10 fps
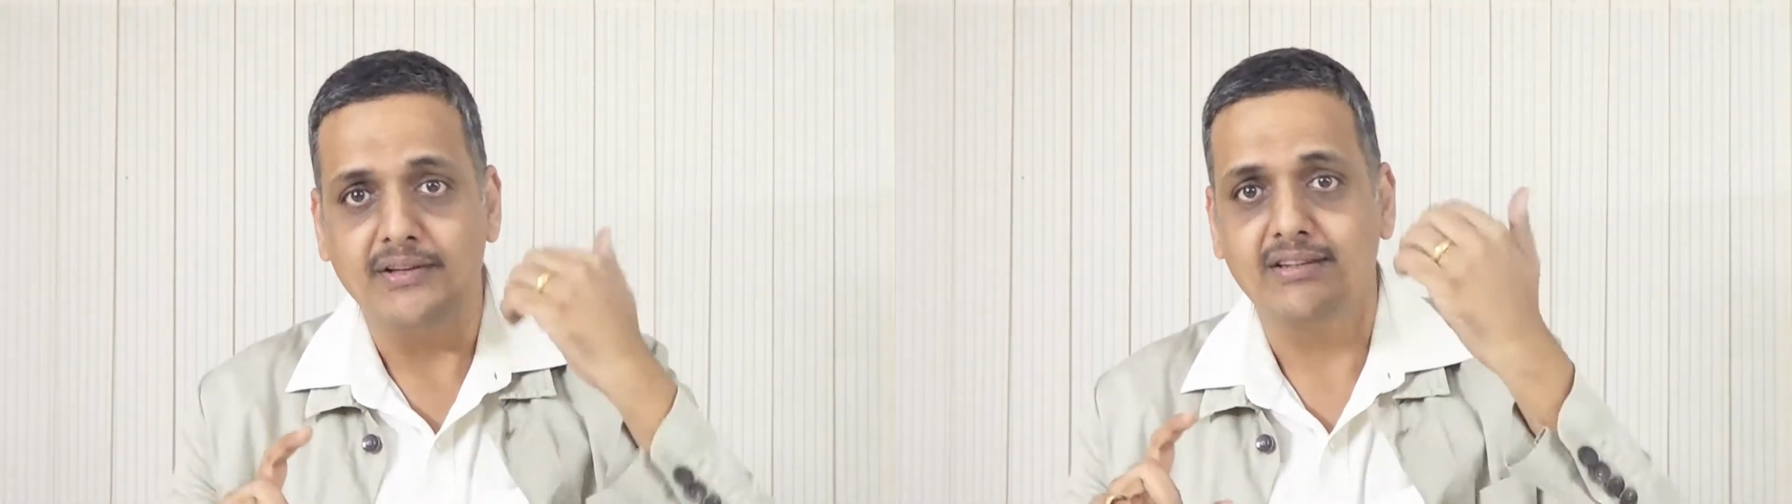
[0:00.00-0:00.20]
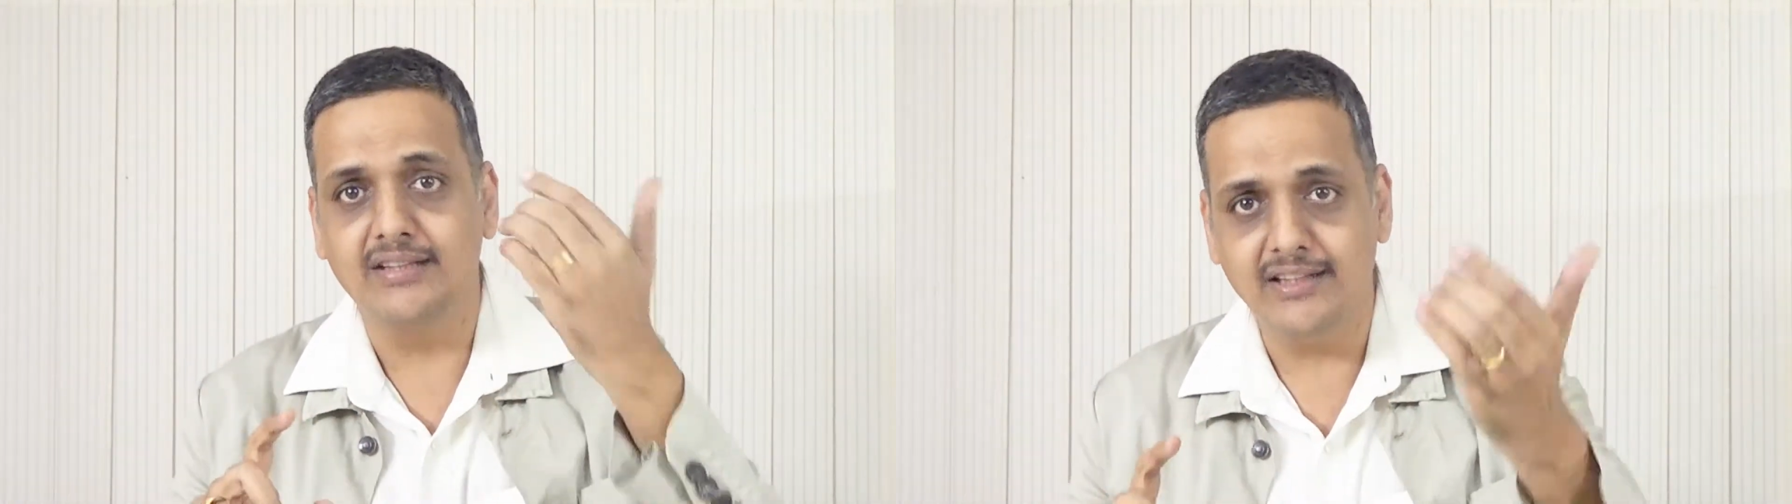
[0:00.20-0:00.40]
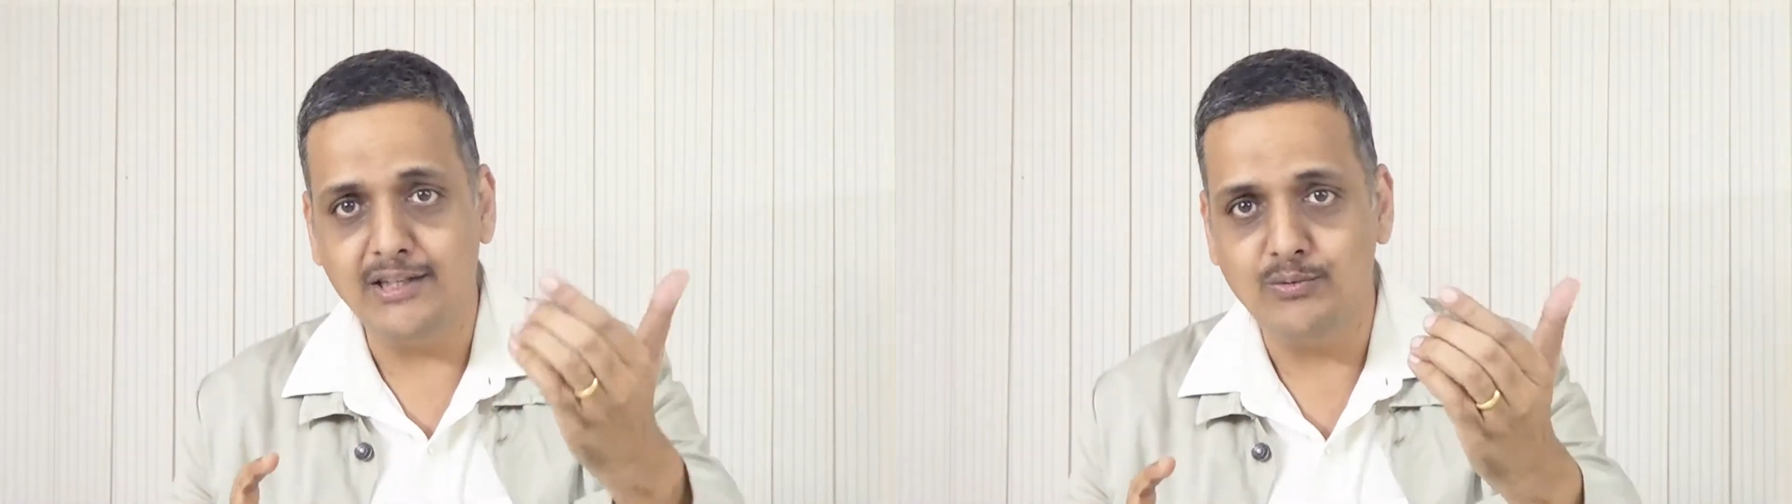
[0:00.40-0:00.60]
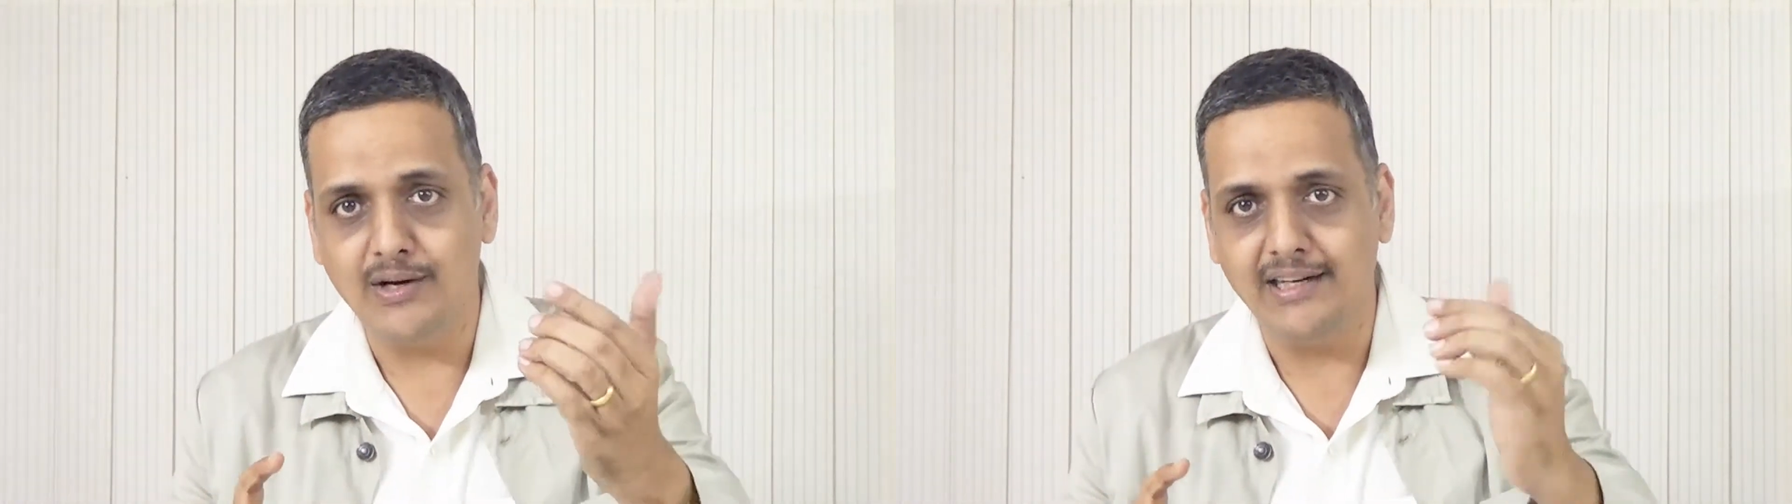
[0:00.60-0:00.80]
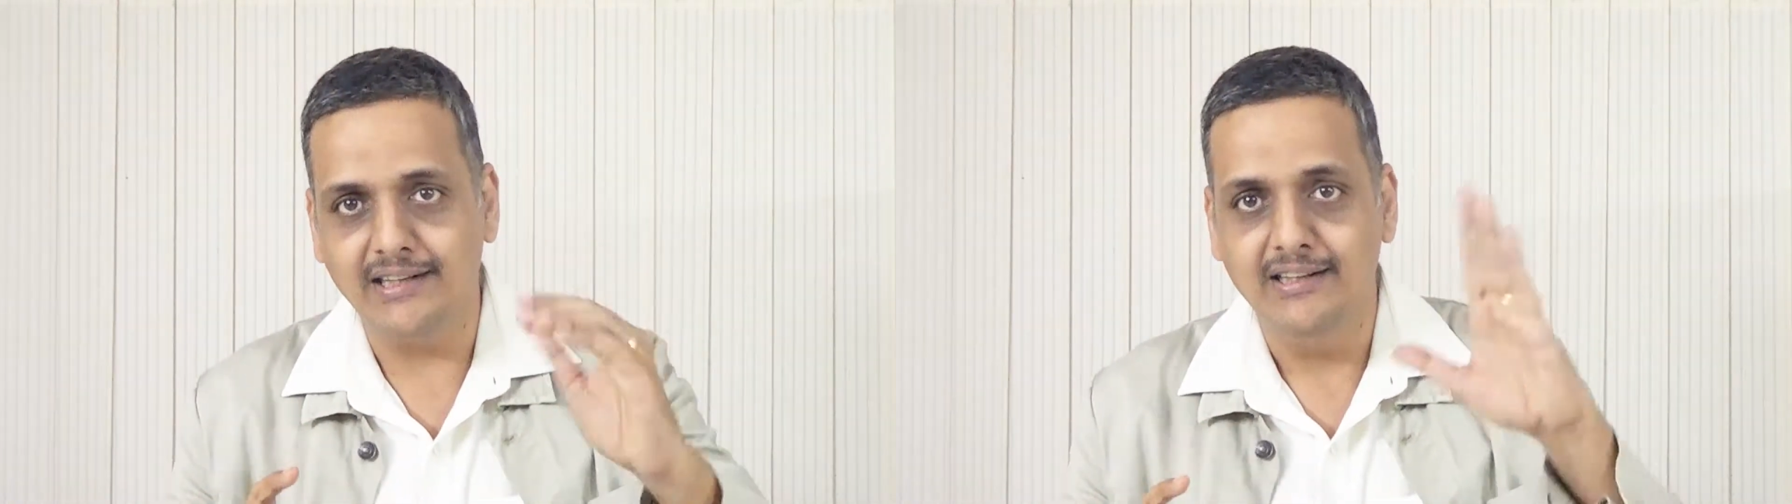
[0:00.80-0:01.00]
the third
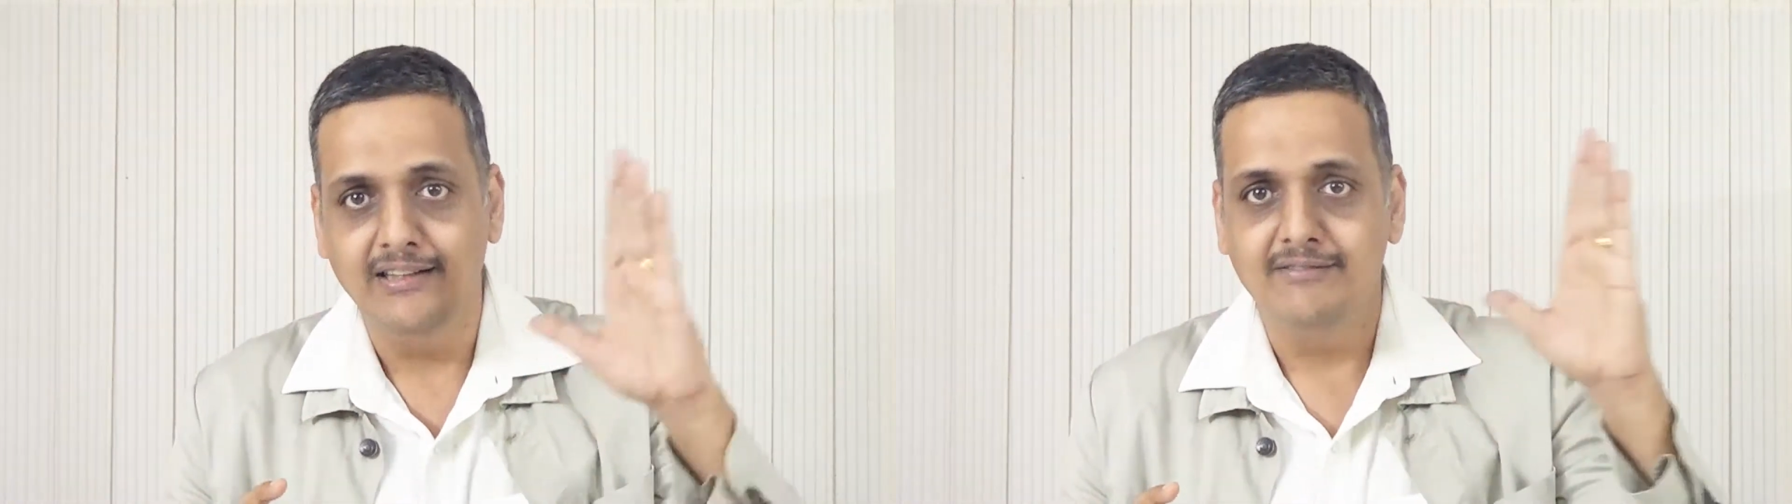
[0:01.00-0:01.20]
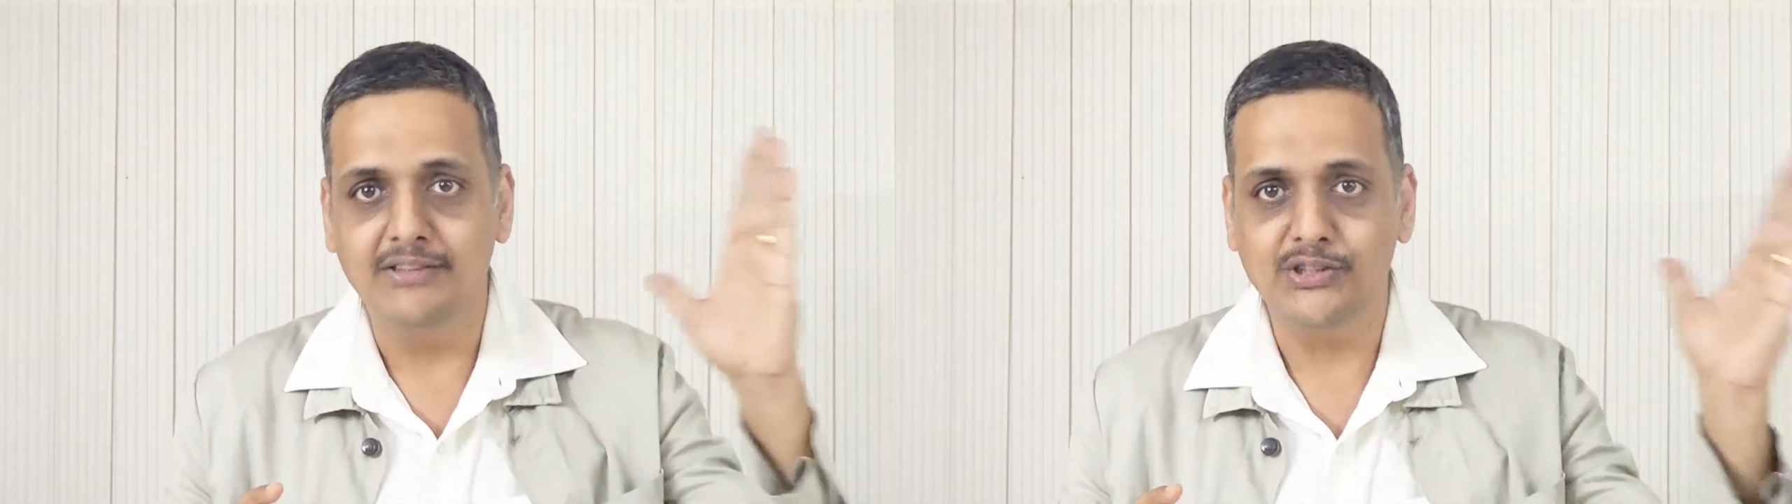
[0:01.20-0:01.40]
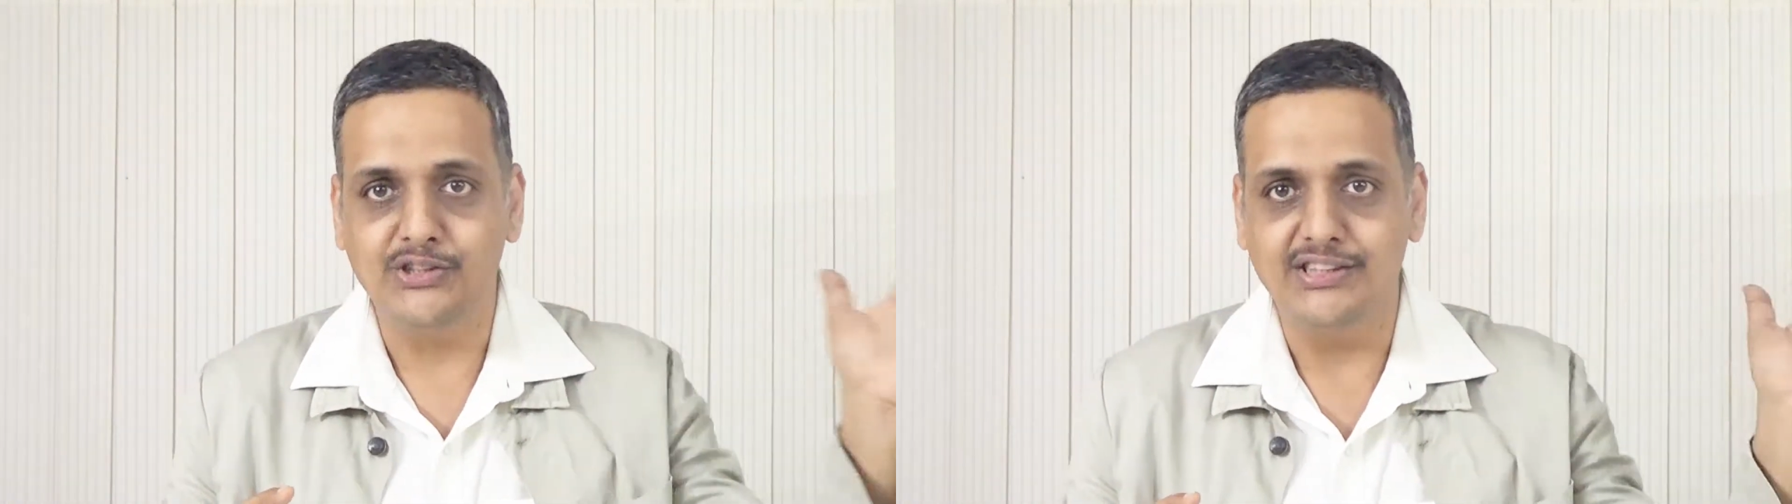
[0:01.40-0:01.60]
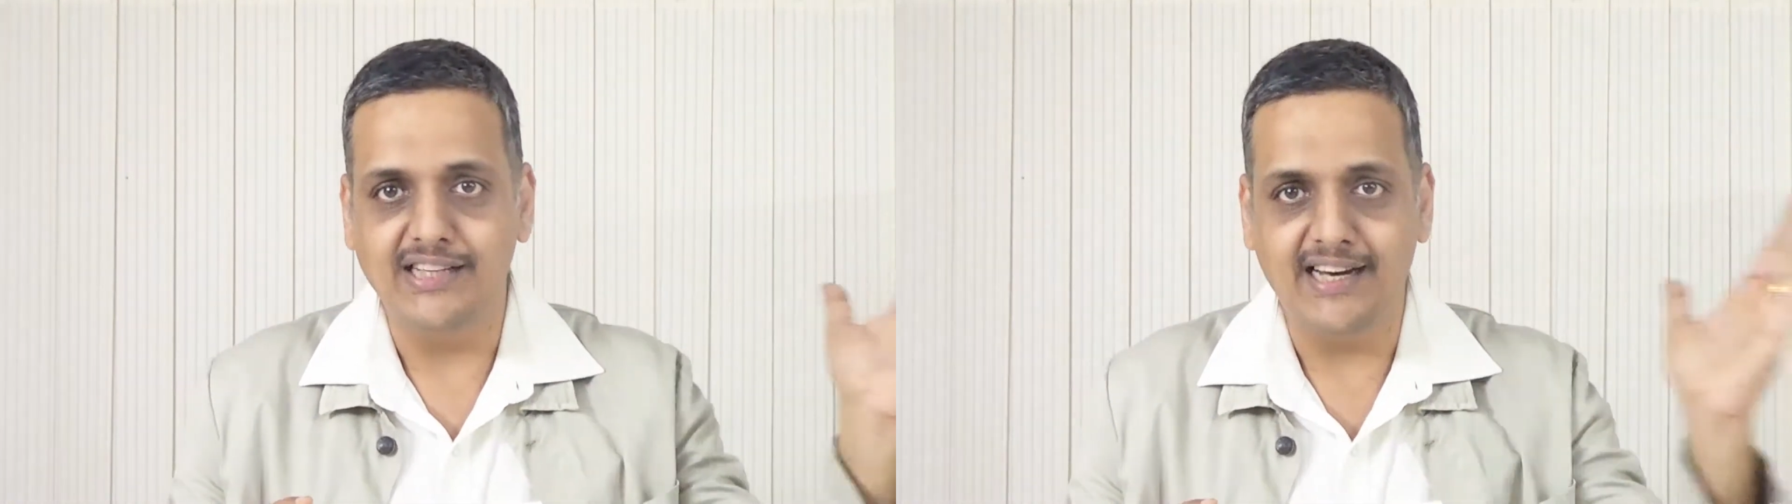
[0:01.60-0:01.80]
one, which is the